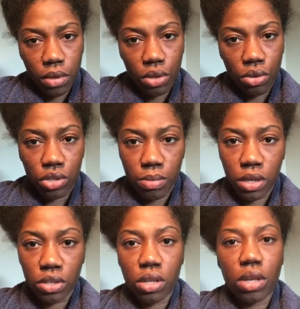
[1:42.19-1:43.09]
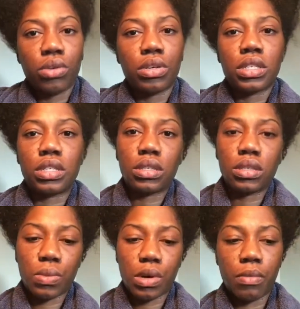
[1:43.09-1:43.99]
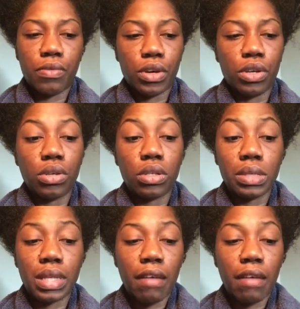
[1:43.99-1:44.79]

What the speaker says: you should make sure that yours is as well before you do a twist.